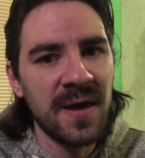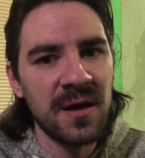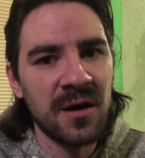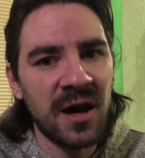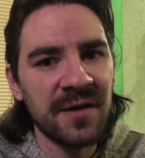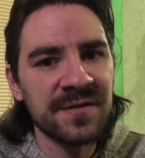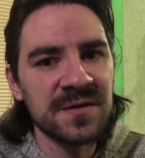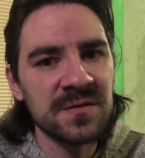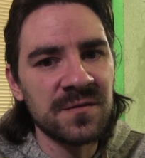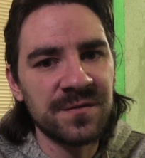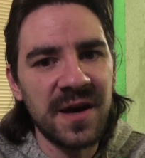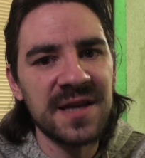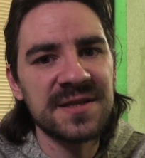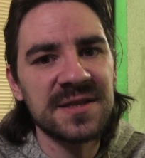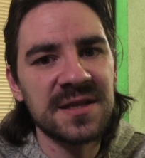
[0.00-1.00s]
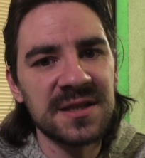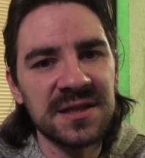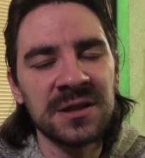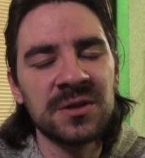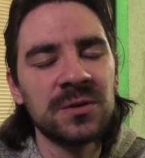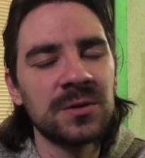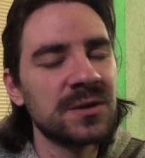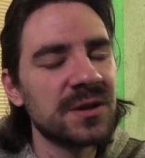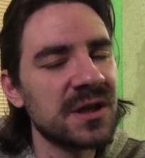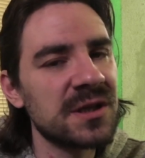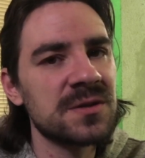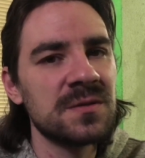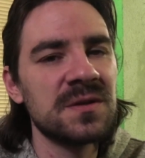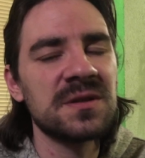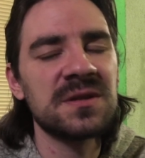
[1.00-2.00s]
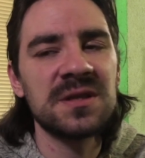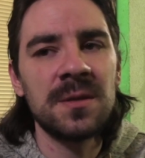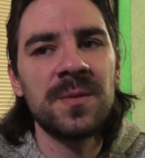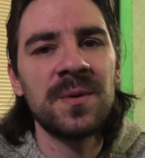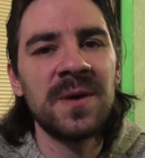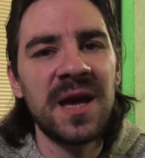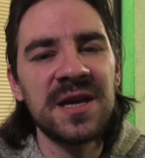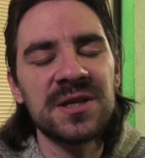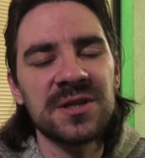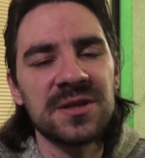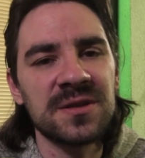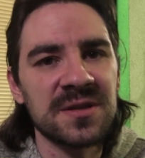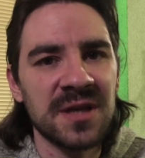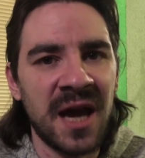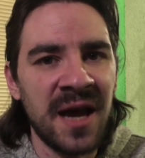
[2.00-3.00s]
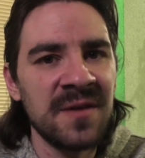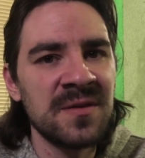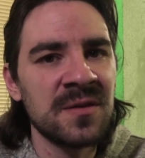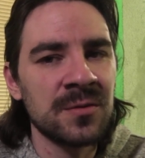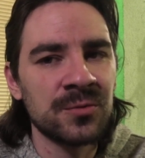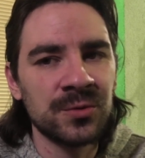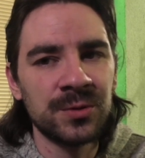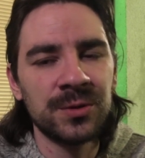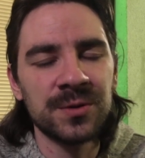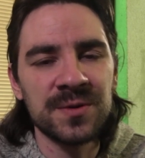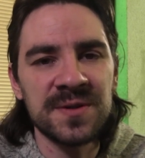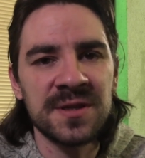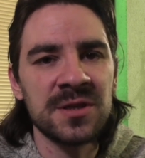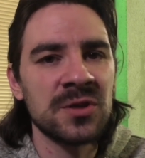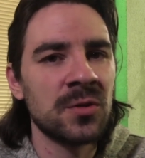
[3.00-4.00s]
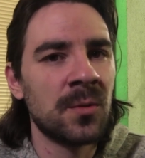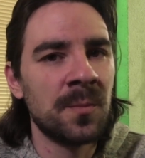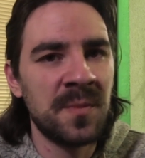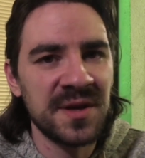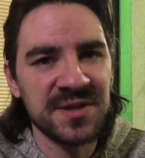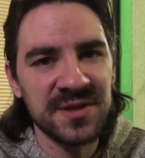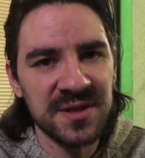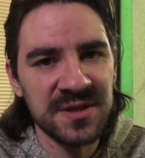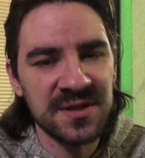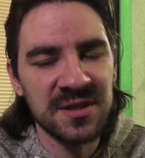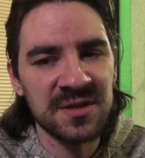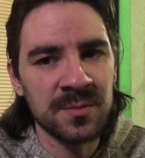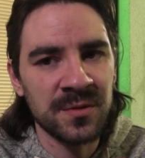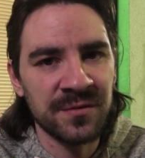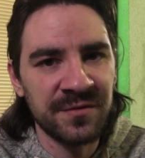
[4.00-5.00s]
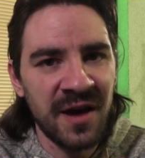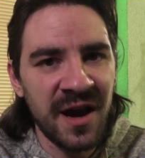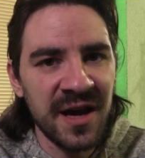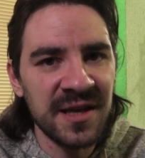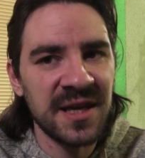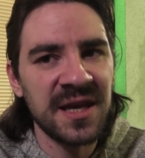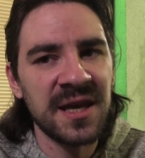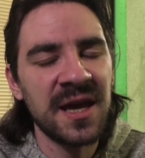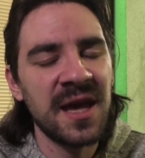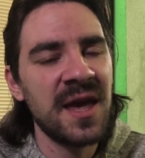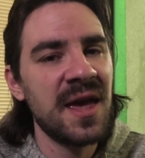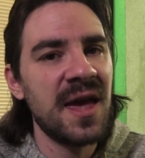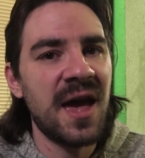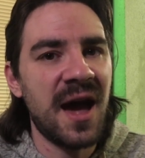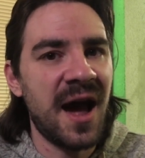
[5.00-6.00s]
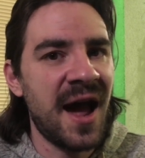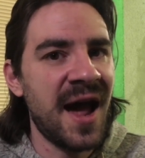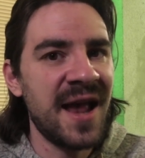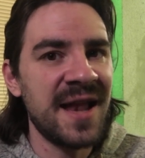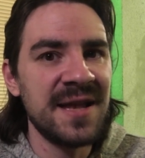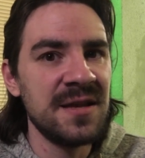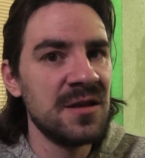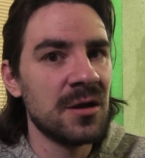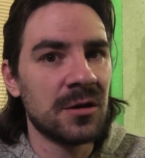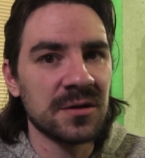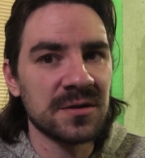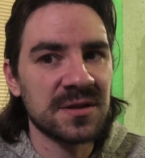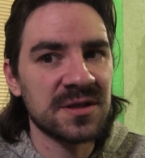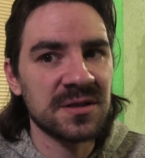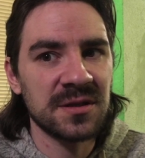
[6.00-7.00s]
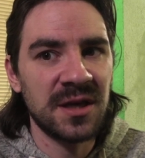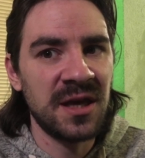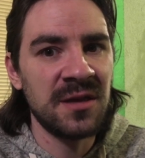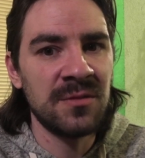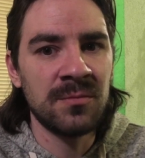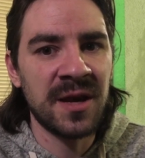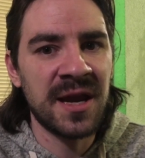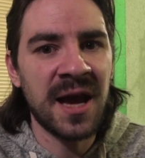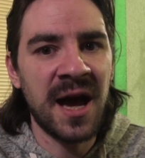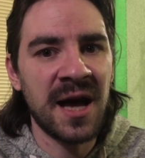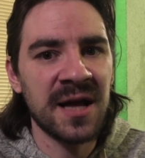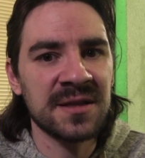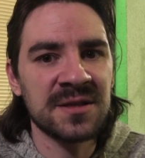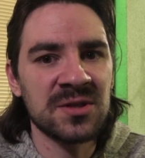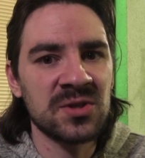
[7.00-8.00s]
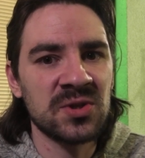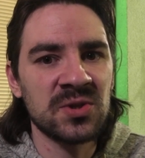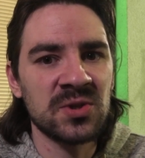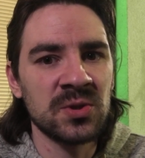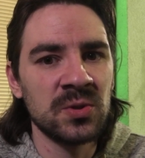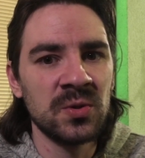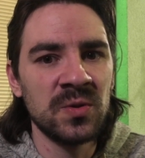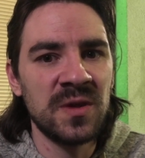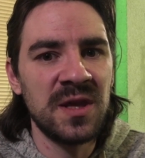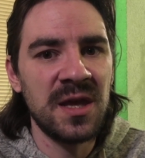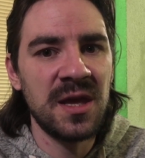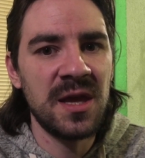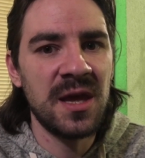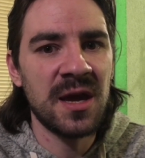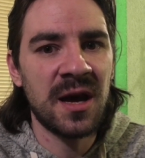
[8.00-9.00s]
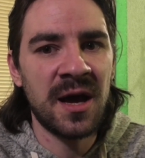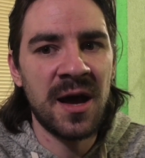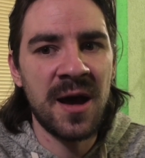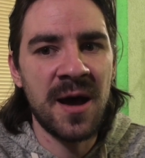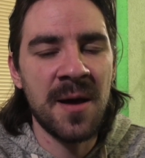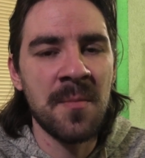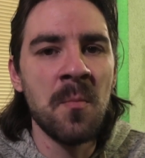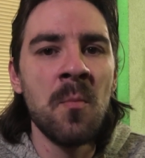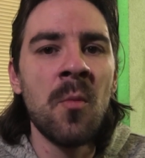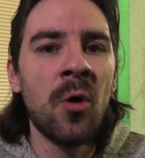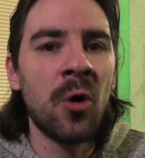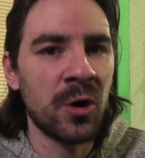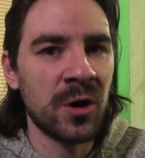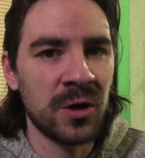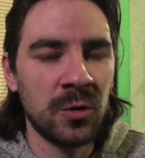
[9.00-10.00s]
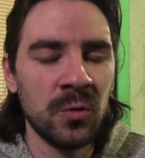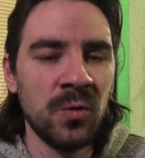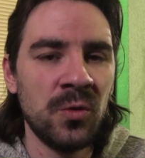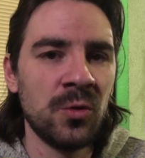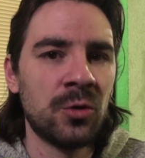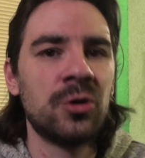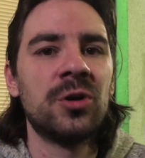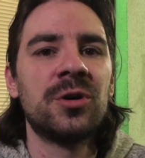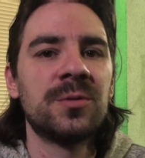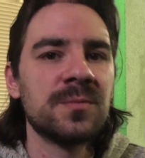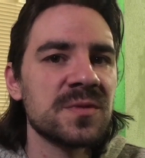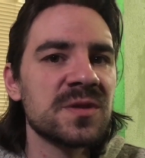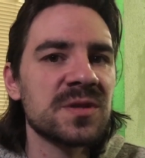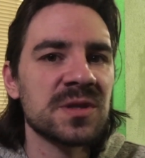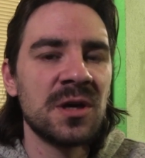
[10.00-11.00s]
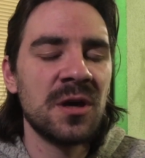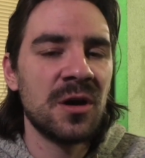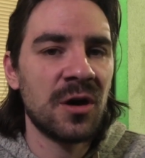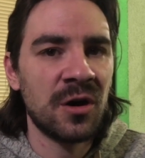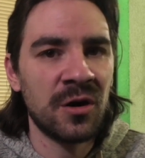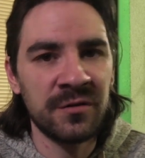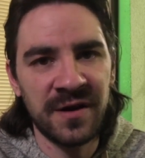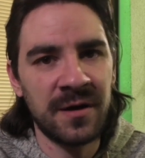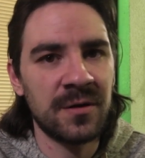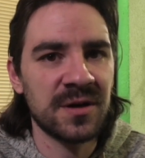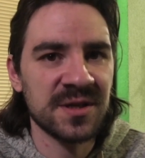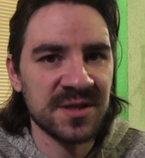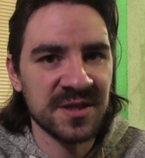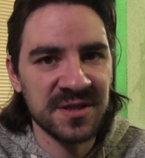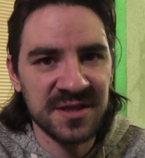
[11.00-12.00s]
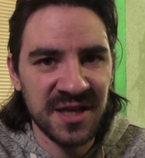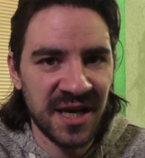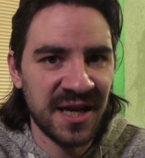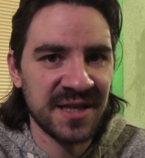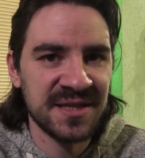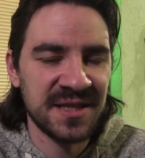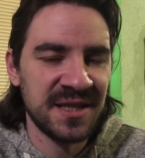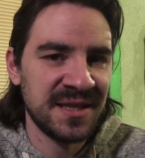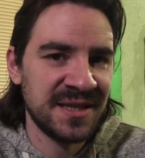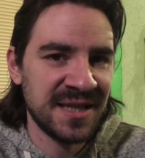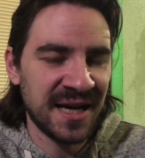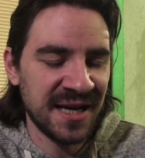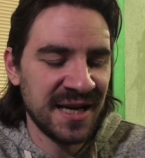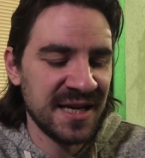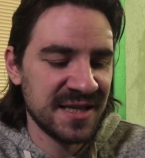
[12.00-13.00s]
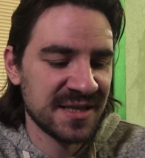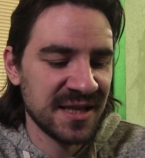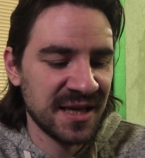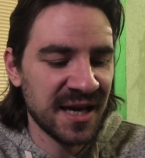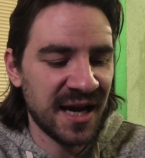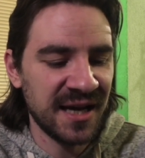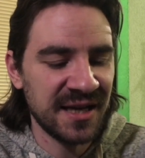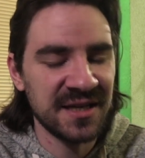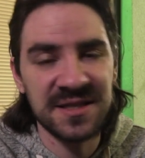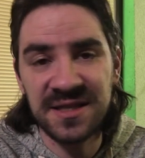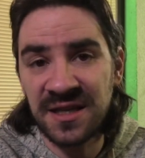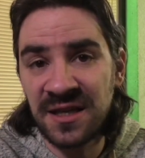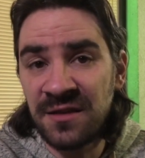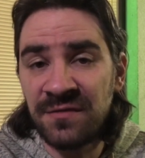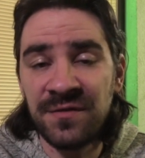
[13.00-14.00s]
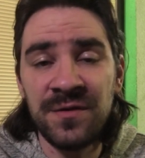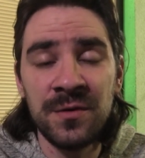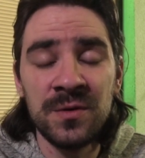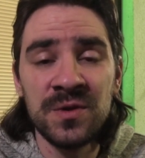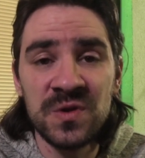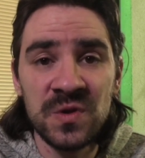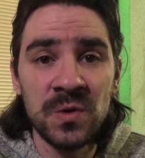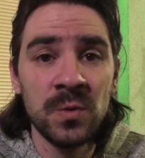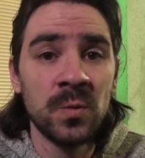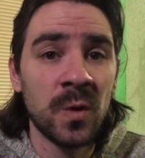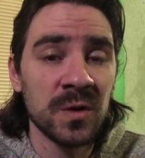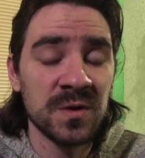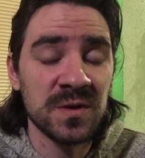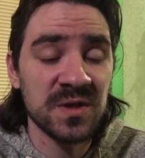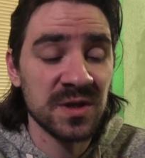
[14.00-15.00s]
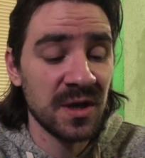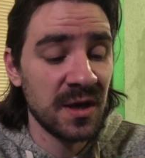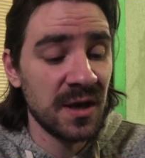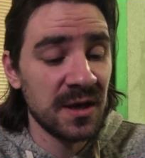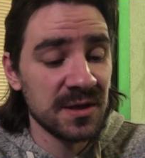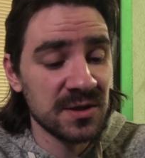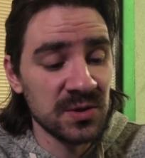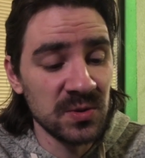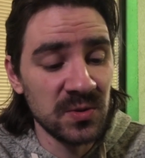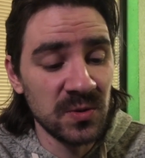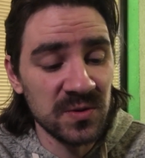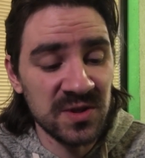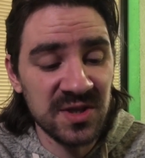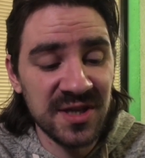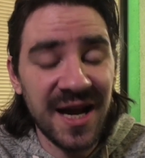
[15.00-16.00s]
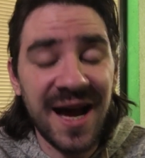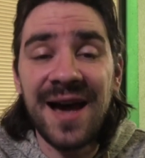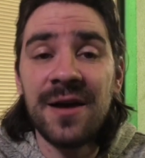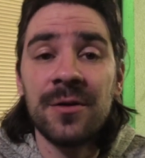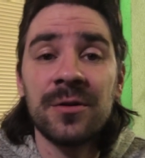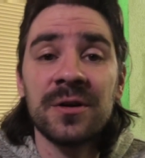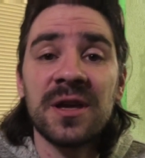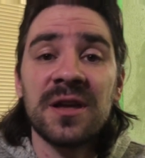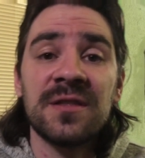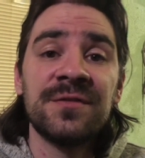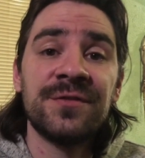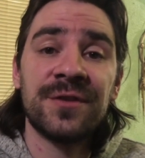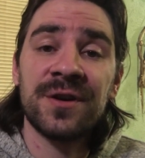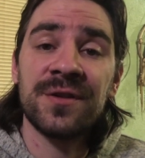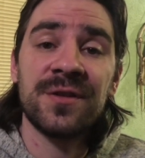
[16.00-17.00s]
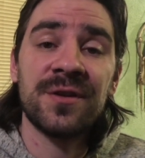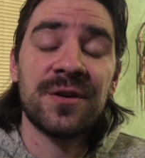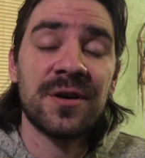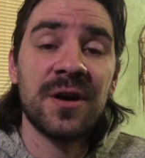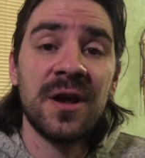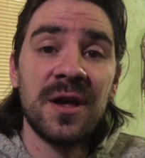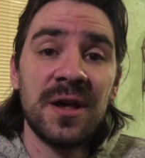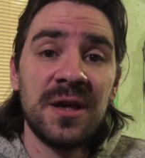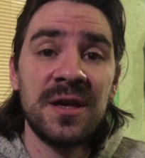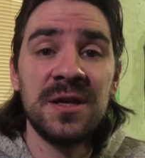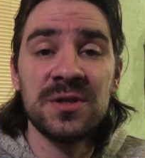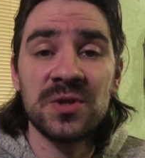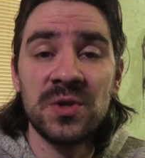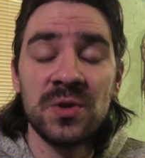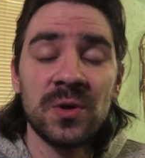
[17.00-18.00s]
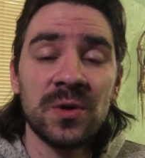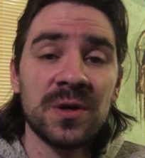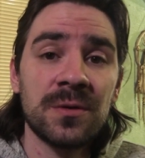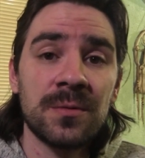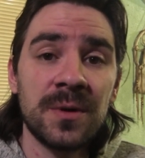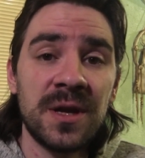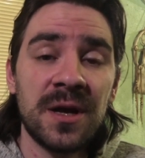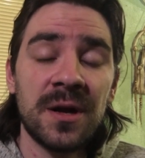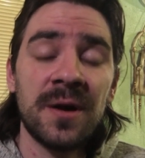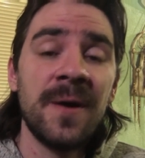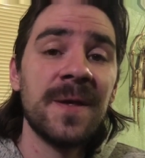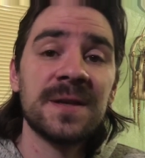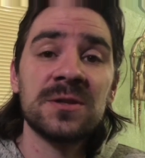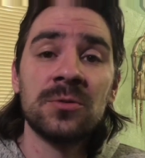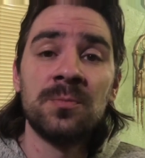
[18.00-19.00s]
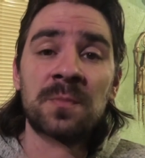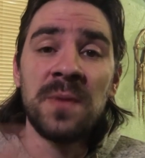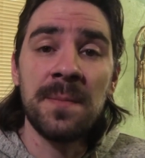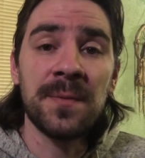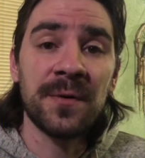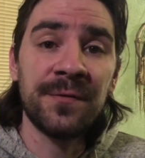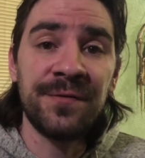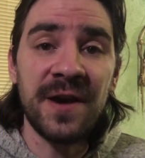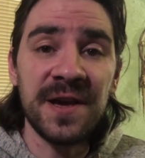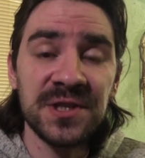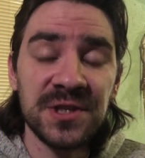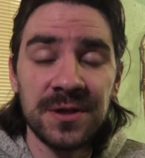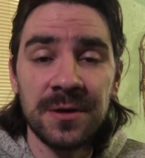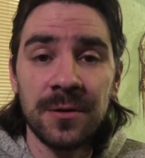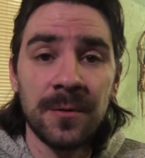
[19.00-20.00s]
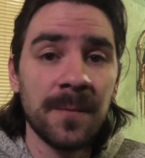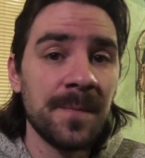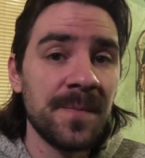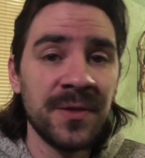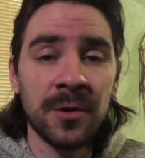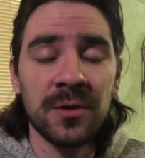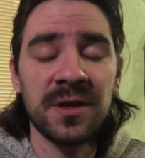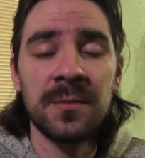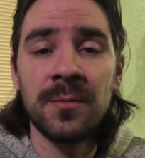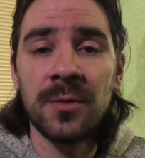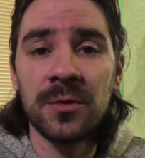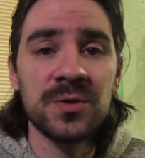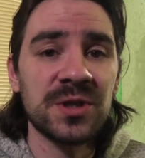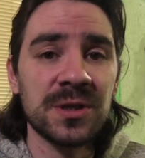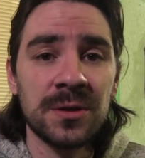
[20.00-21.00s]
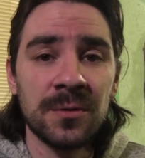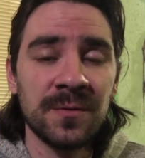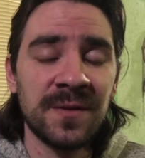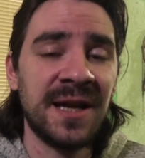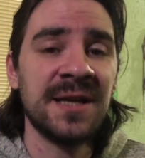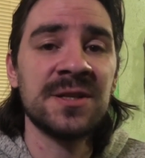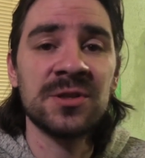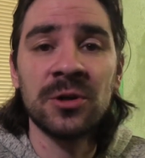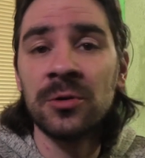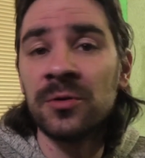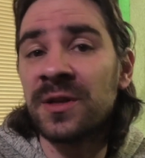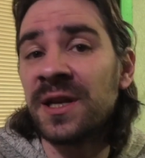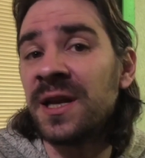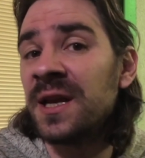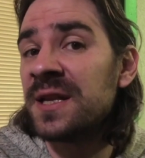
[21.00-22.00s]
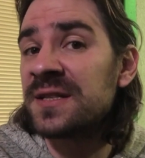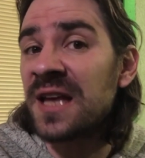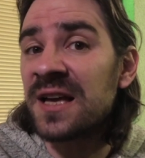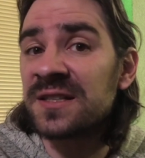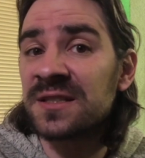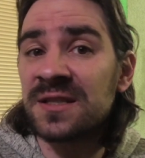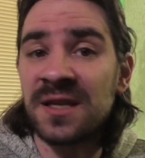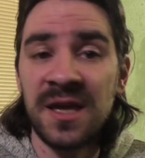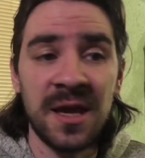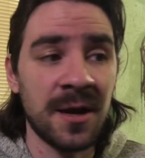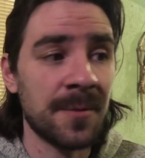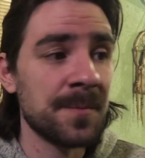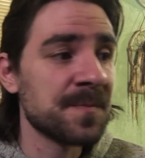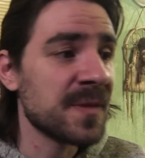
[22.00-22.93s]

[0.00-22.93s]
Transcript: You have to face it according to the stipulations and the rules that your business is providing, and not in regards to the moral norms of our society. That is the guidance if you do want to skyrocket further into your career. So be professional, not emotional. That is all that is asked here.